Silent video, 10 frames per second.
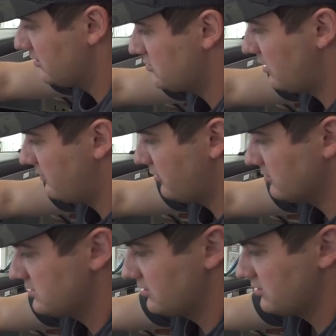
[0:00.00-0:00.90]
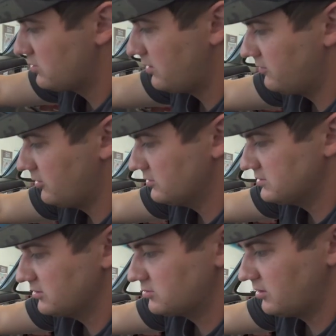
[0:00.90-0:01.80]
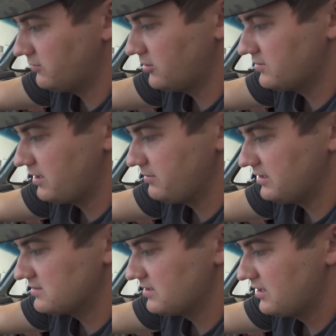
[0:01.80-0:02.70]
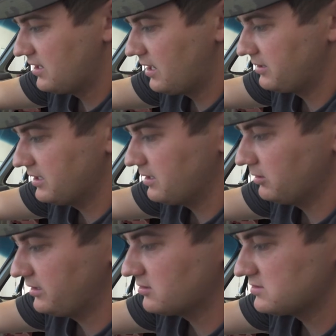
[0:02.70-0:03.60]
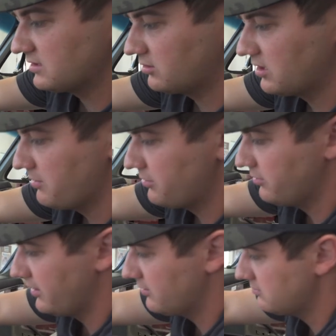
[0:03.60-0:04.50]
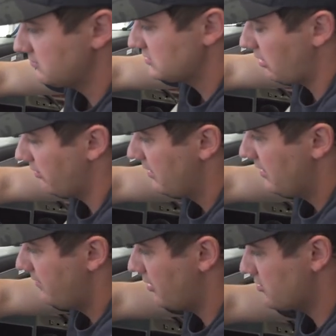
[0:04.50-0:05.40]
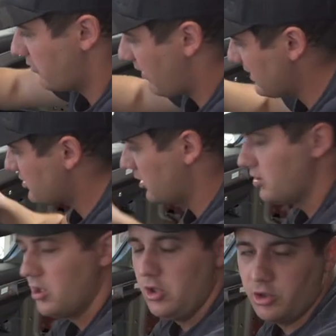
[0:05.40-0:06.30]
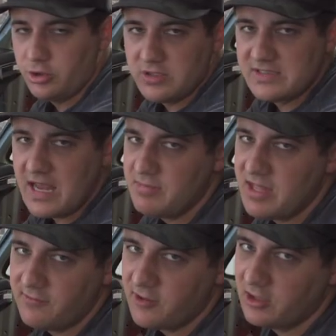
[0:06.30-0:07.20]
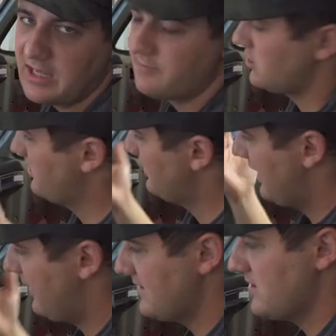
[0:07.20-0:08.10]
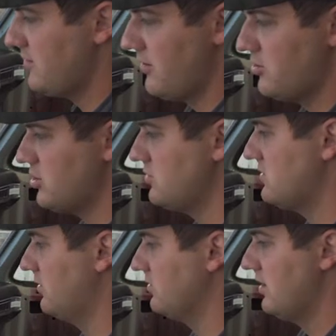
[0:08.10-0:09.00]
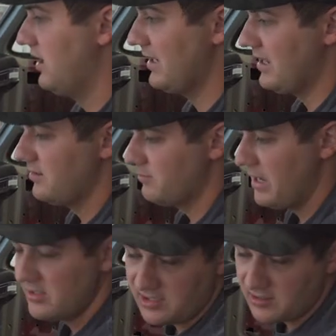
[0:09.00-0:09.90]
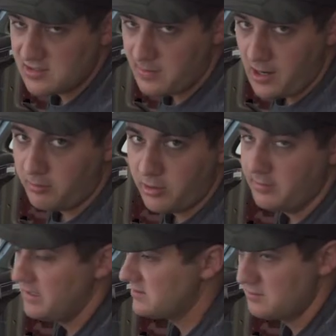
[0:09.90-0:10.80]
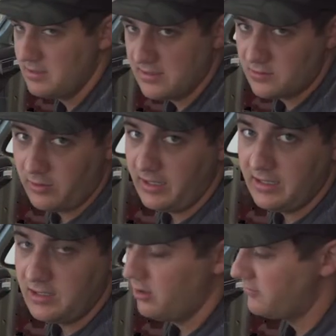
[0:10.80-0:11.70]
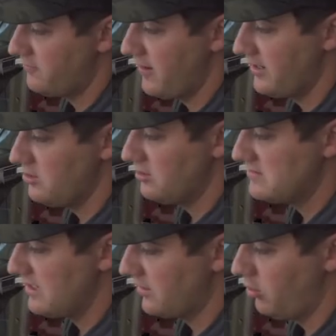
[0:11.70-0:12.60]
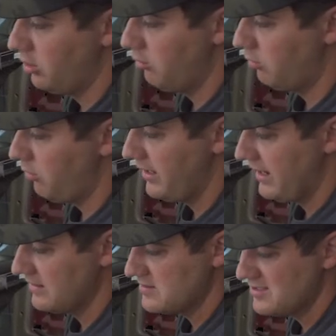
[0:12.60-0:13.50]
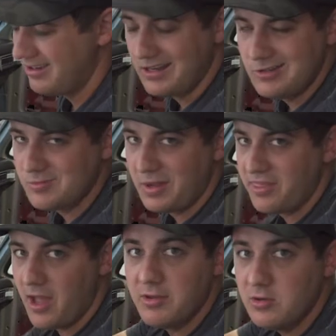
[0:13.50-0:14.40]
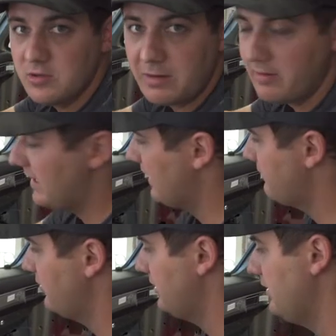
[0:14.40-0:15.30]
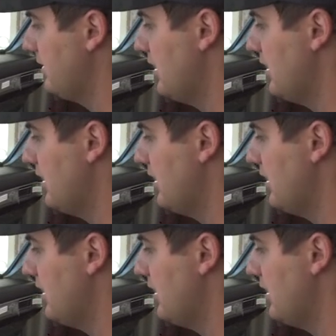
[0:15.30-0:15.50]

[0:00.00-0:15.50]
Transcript: to 12 volts, zero to 12 volts, zero to 12 volts. That means I'm getting a blinker signal coming through there. So there's our right turn. You'll do the same thing for your left turn and that's how you find your turn signals. Again, the magic here is the power probe. It's, it's great and you don't have to fight it. You can see I can hold it with one hand and still kind of use my thumb and use my right hand freely.